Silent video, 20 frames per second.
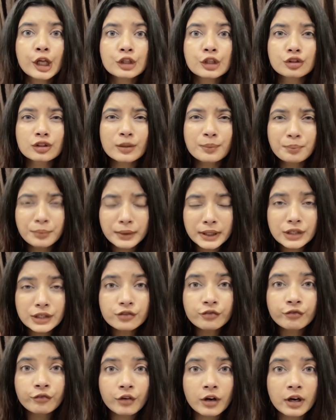So the
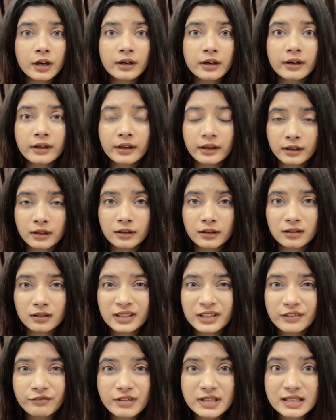peach fur
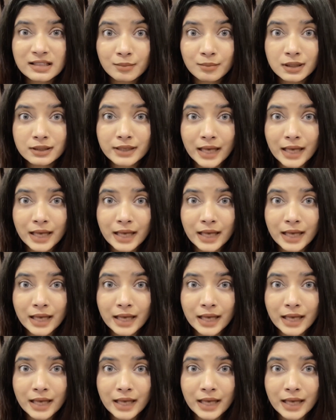invisible